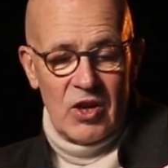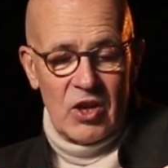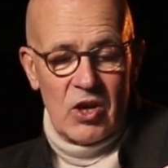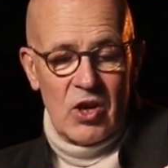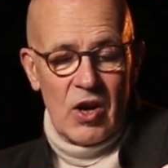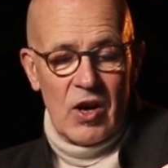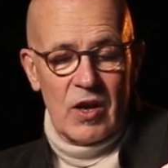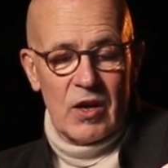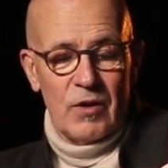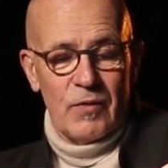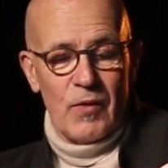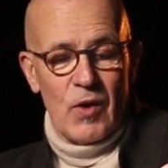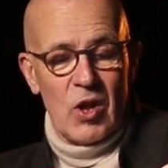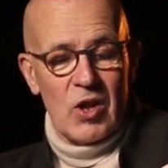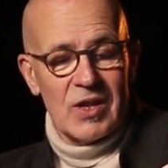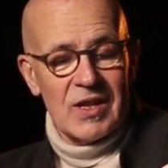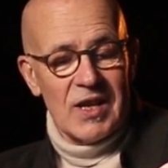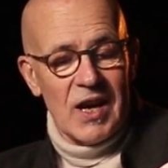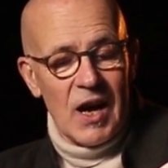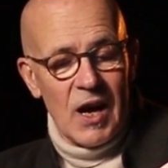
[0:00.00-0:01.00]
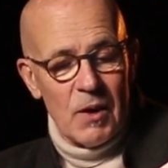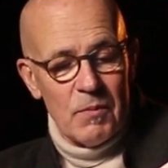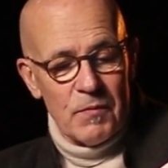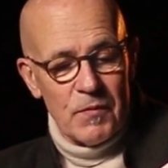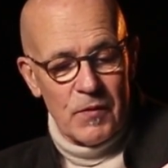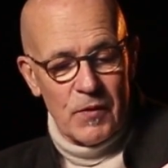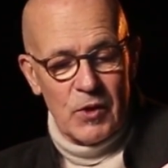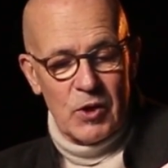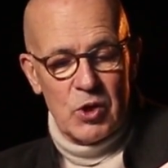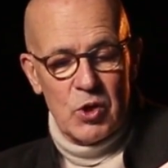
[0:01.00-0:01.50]
the God of all
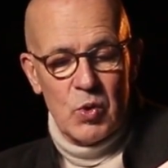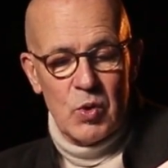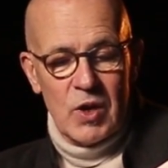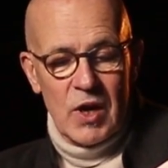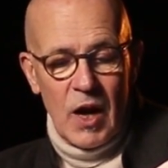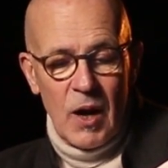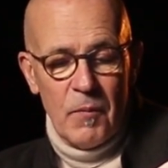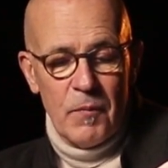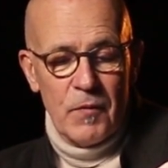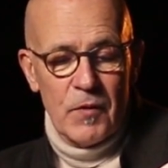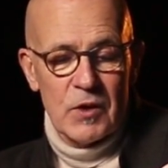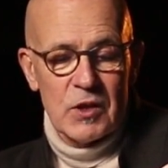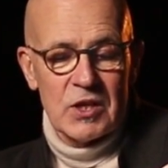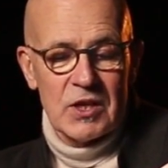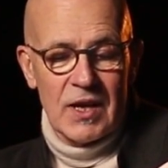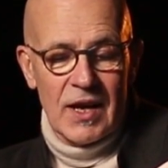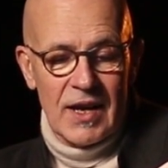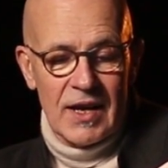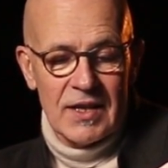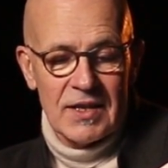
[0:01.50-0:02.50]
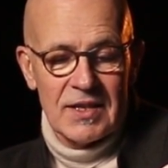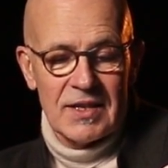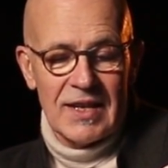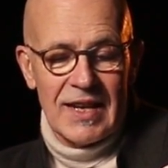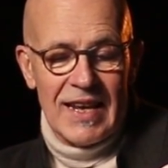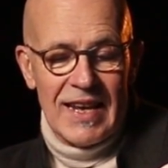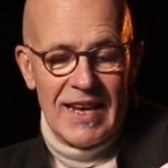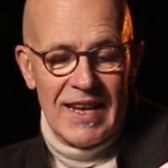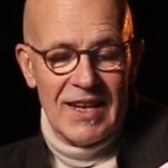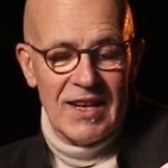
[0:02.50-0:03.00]
comfort, who comforts
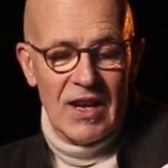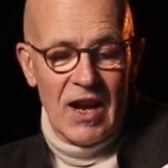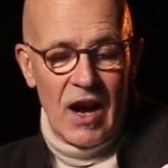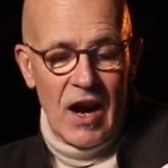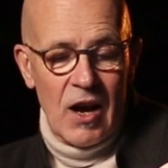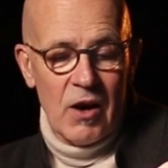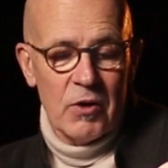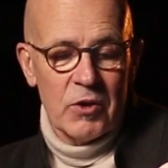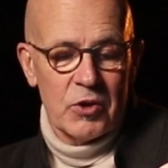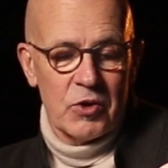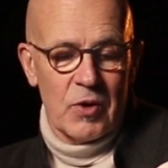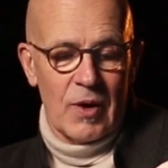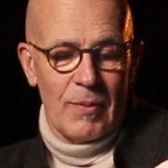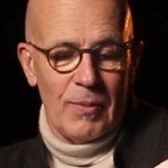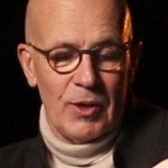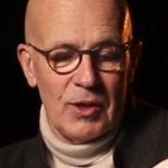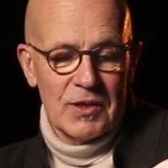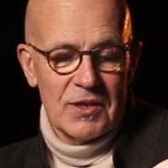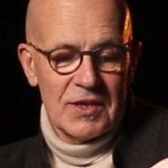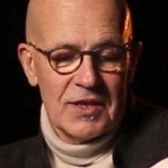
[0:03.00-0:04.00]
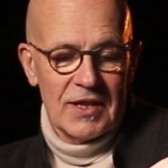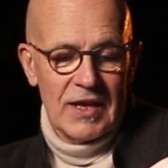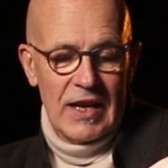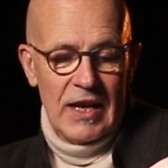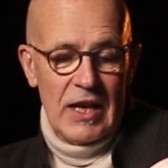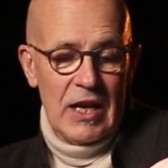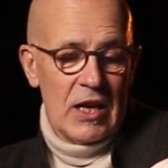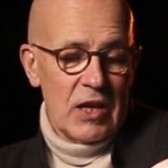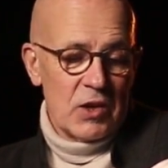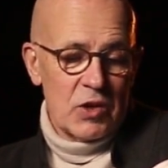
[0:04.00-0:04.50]
us in our troubles
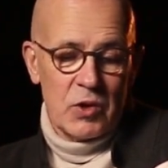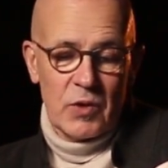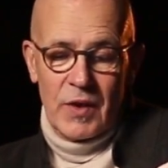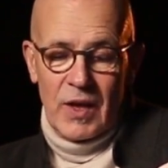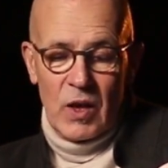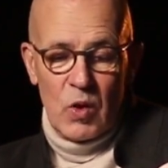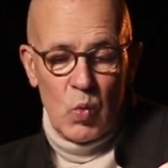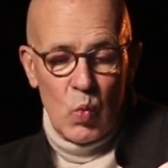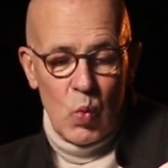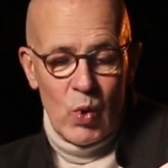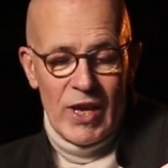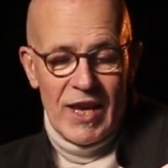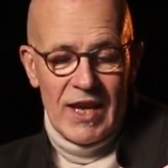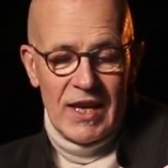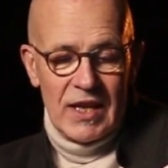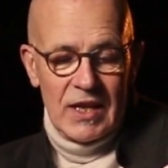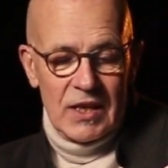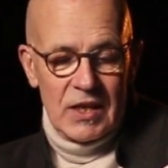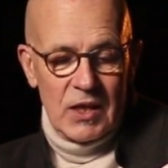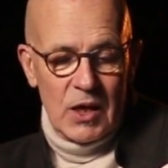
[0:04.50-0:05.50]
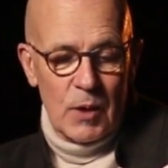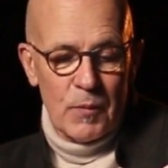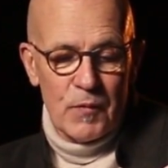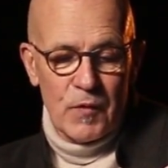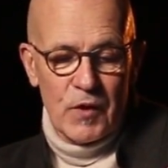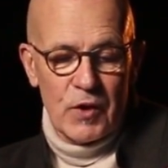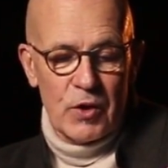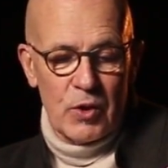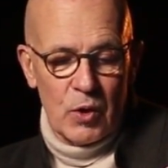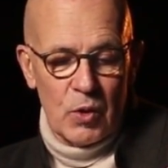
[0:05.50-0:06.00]
so that we can
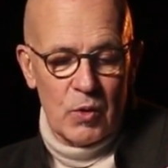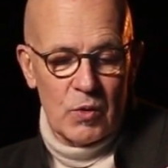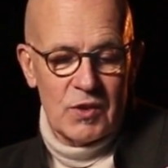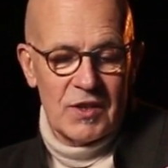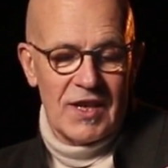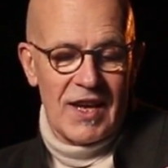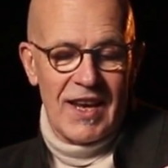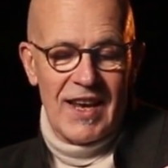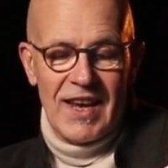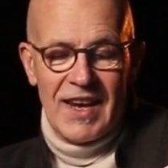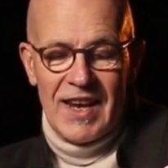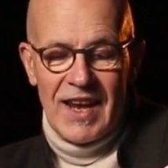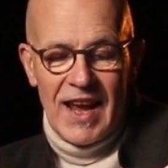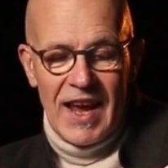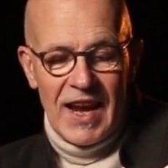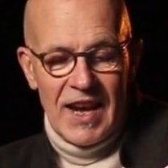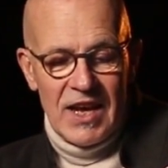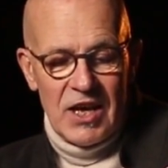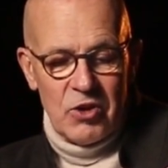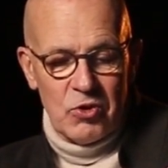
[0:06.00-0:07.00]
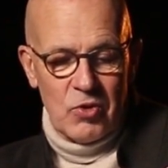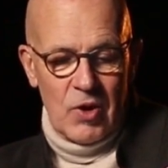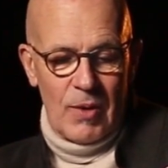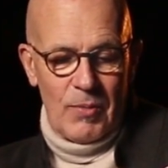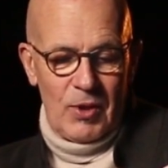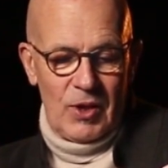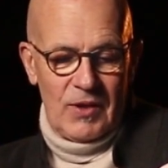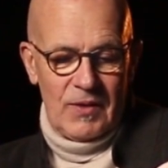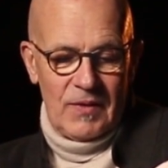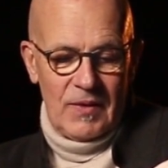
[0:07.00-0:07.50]
comfort those in any
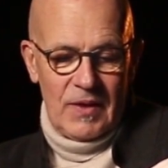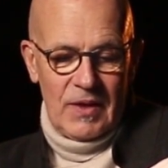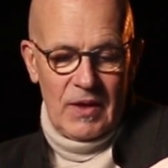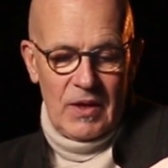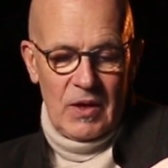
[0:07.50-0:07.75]
trouble